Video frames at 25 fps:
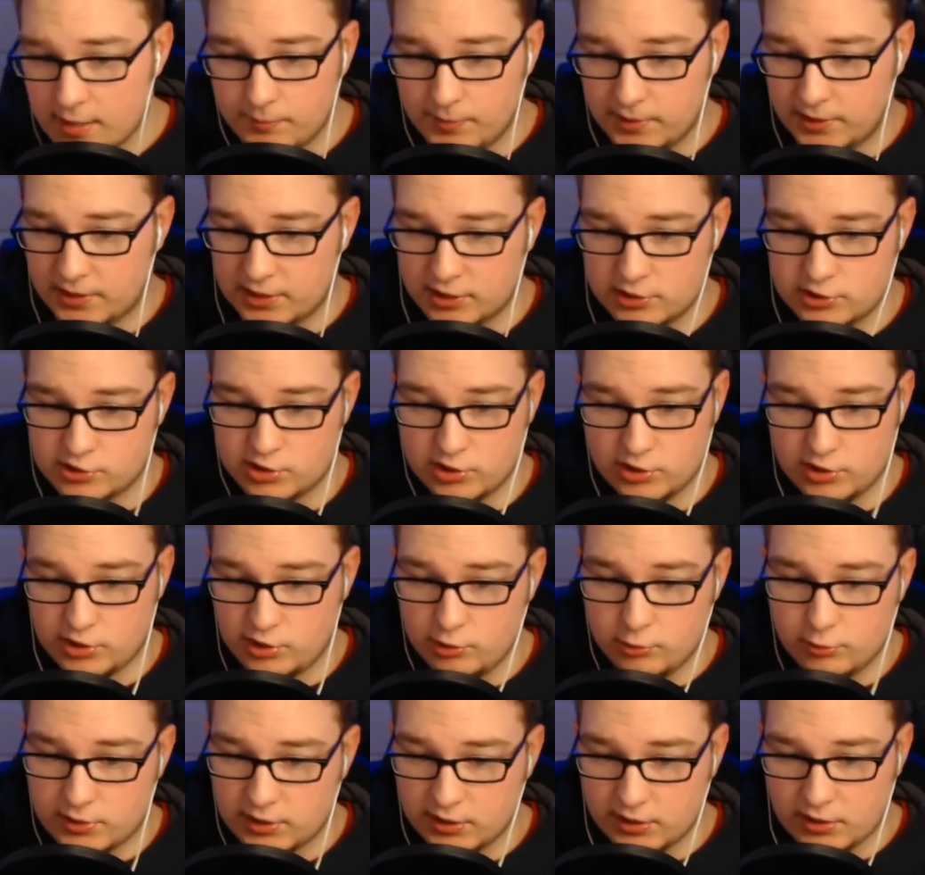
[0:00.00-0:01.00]
Because
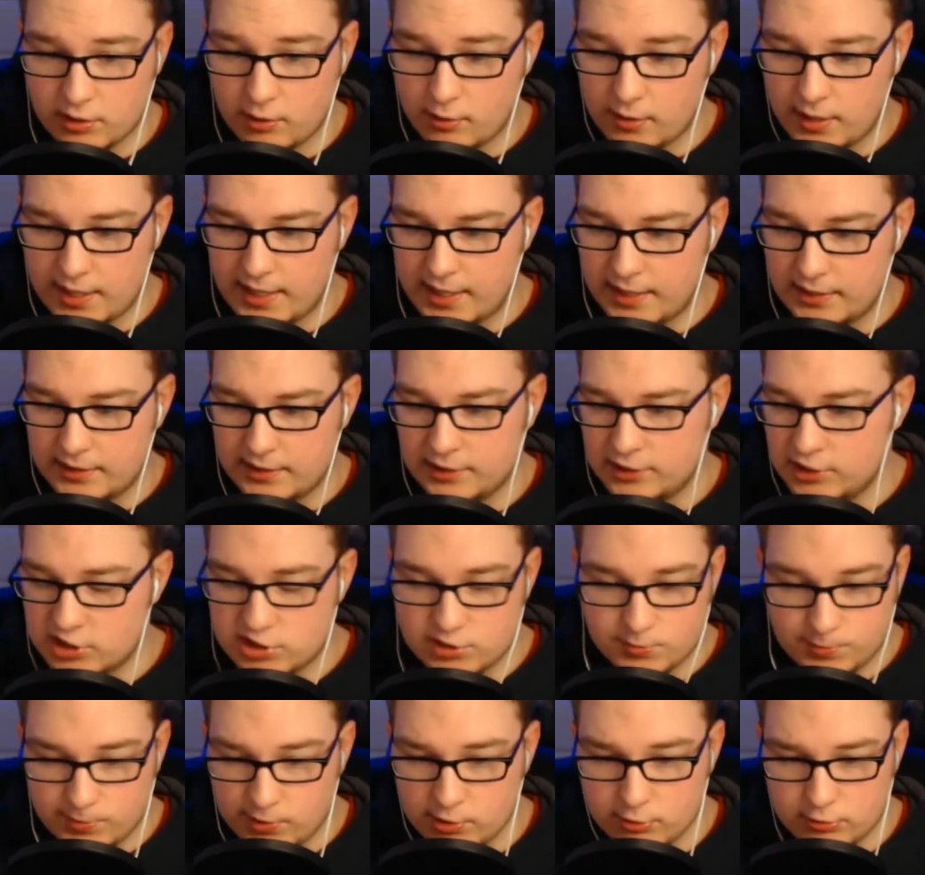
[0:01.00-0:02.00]
you can go ahead and
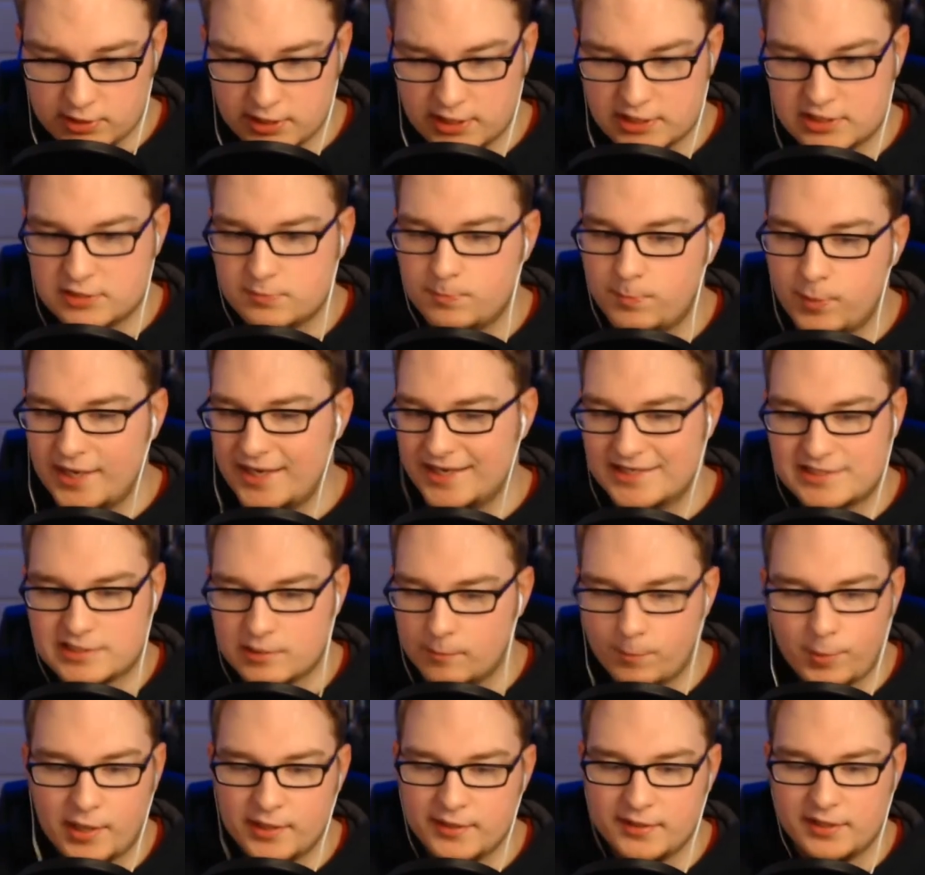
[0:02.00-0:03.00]
dispute this, but it's
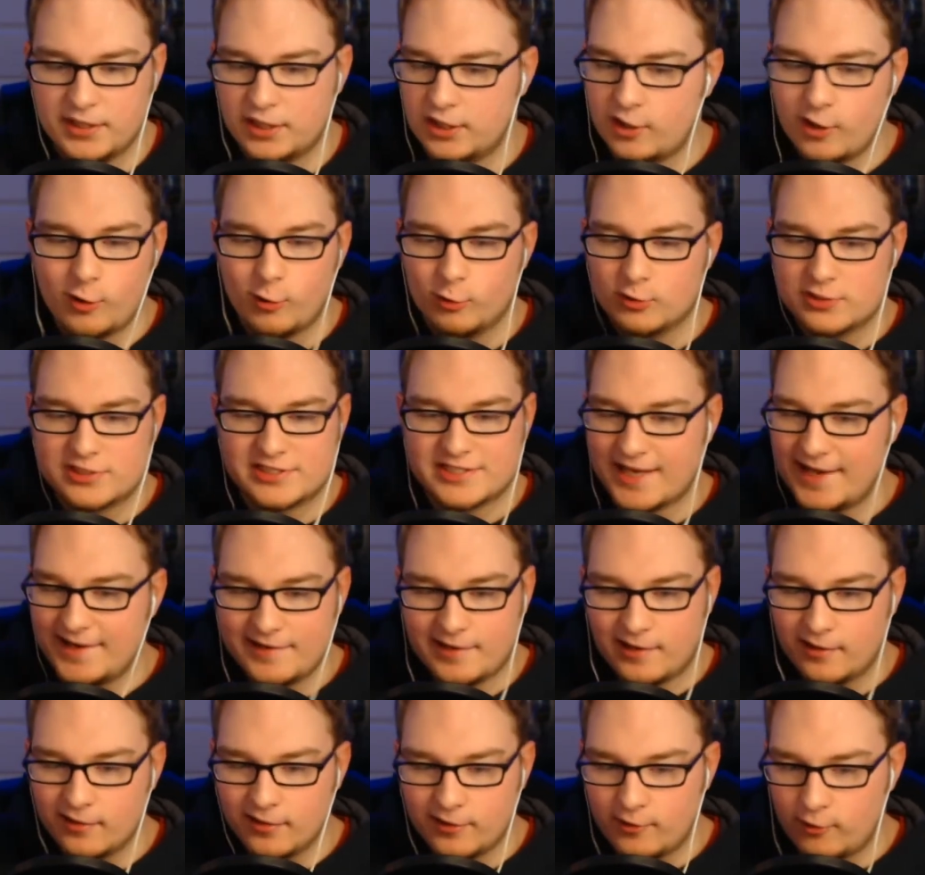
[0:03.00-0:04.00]
a button to go
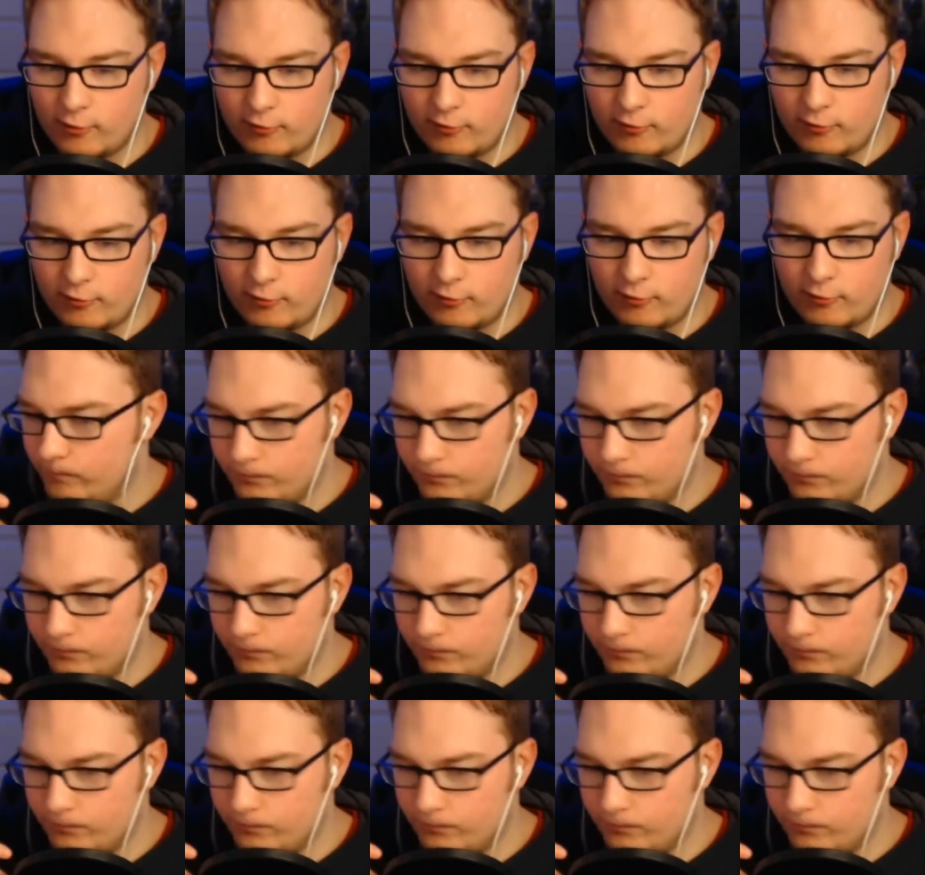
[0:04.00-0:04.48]
send a little